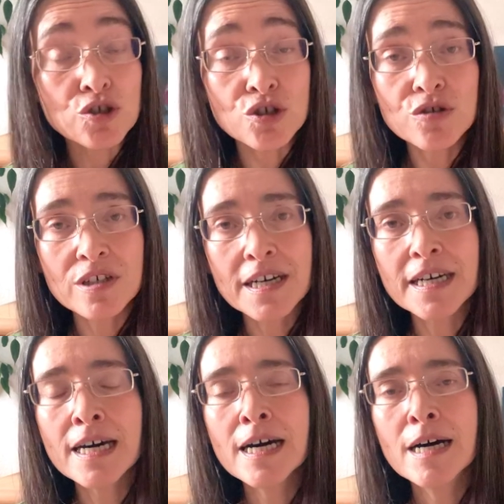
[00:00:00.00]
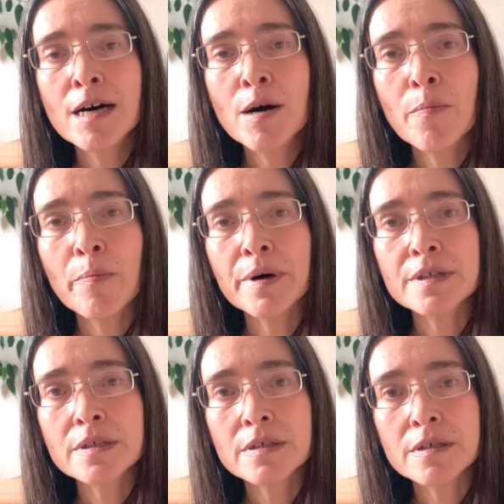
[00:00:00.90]
you should take,
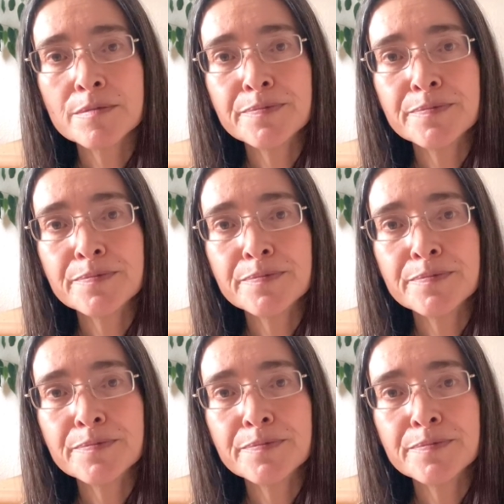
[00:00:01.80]
but